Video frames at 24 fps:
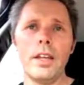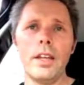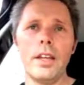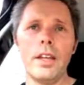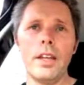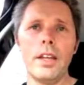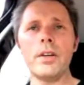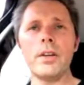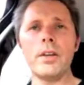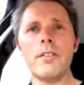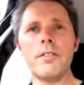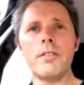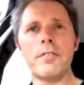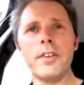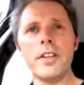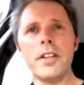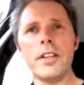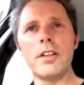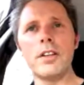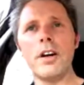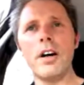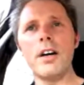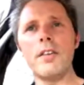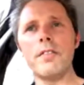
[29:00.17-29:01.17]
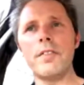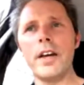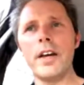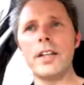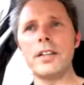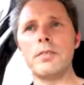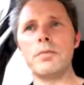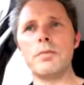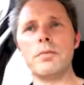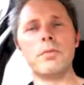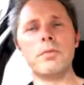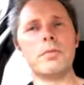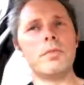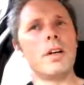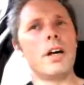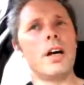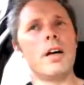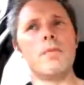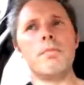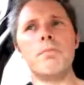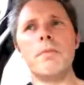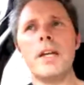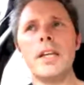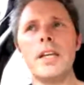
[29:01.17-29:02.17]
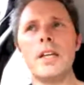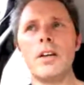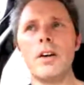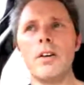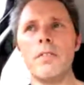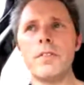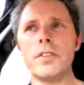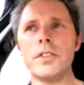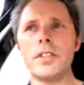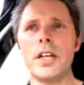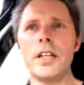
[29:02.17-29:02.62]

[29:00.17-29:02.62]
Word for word: and you know, again, Phil and I have had many